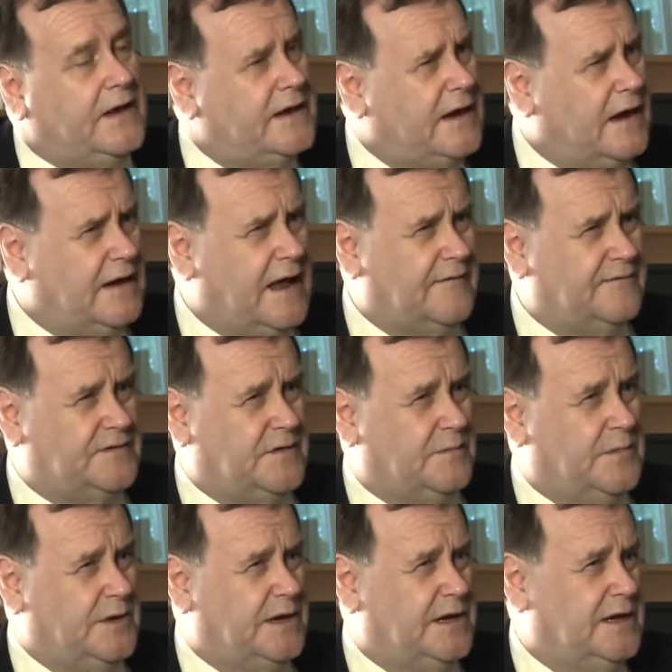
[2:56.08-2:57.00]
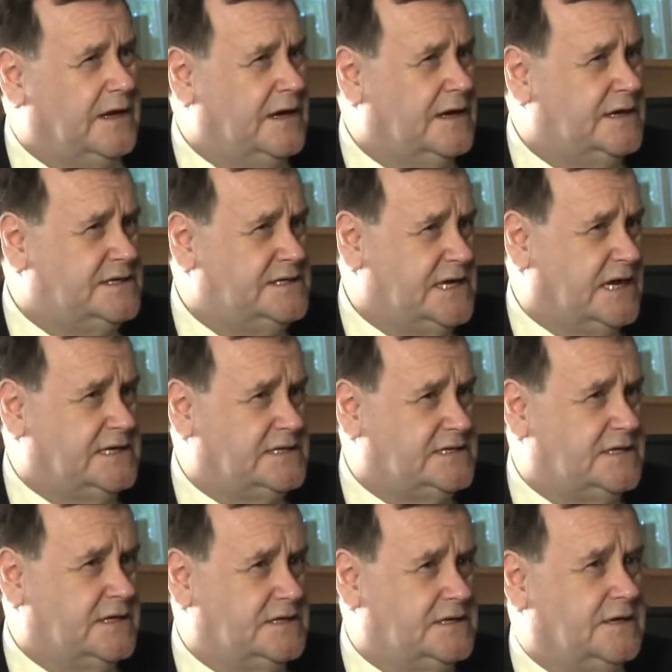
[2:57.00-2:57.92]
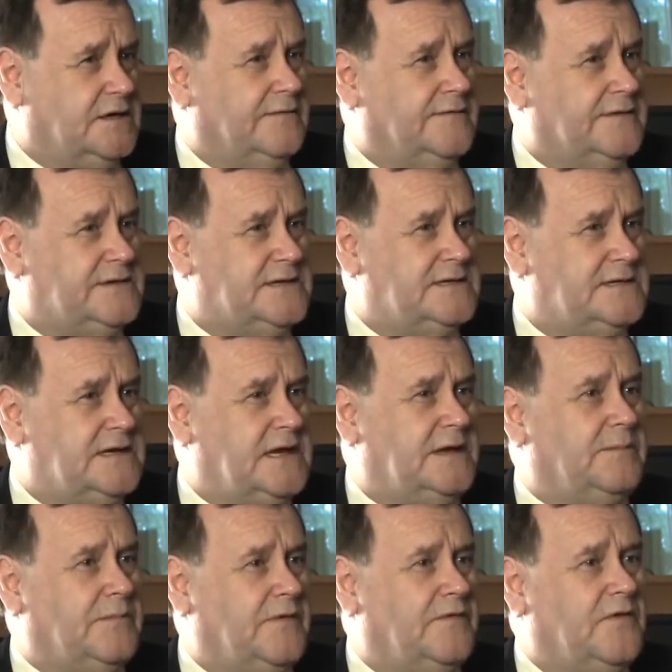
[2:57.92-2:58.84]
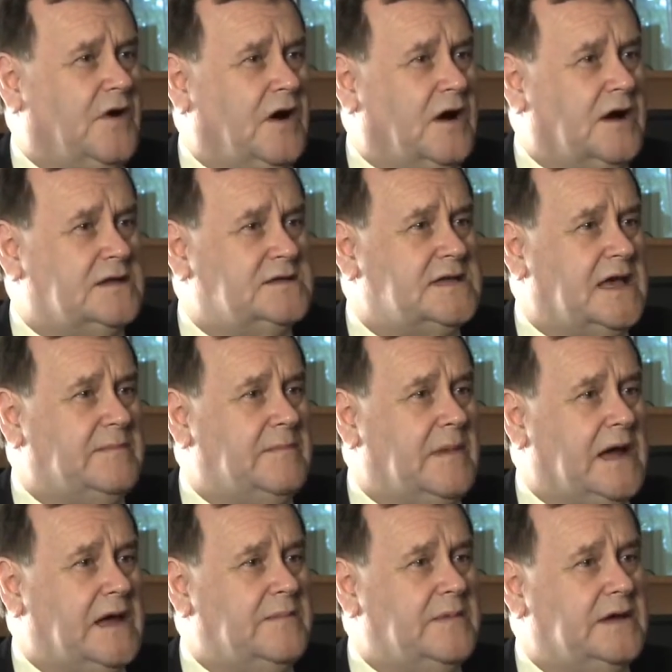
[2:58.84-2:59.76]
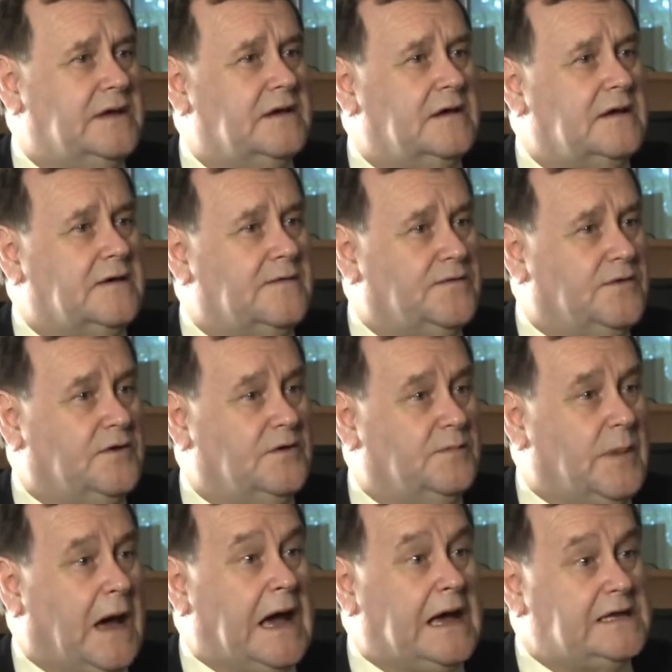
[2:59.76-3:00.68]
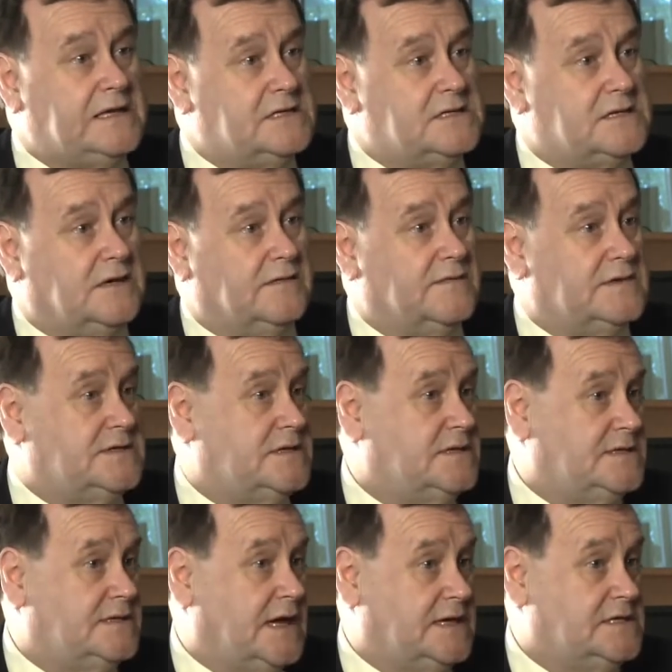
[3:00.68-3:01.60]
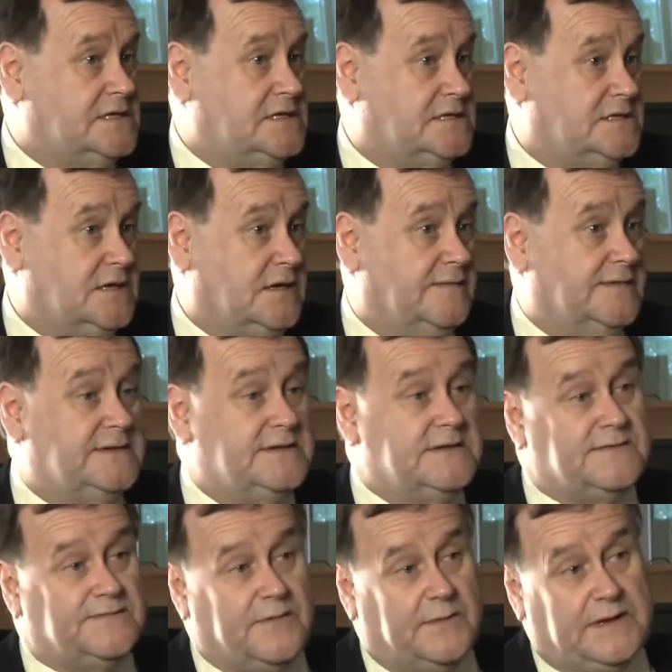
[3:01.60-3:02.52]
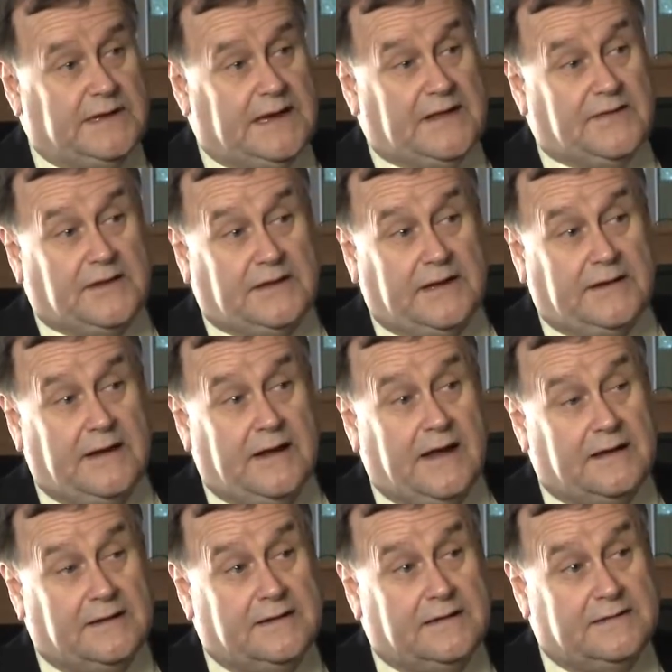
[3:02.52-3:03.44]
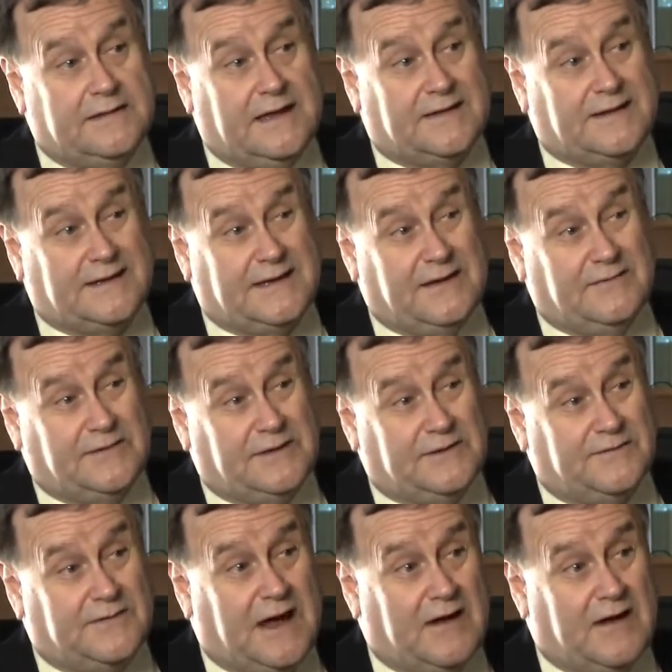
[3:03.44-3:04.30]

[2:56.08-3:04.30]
And they don't have to be just the services it provides. They may be third-party services, such as services from another level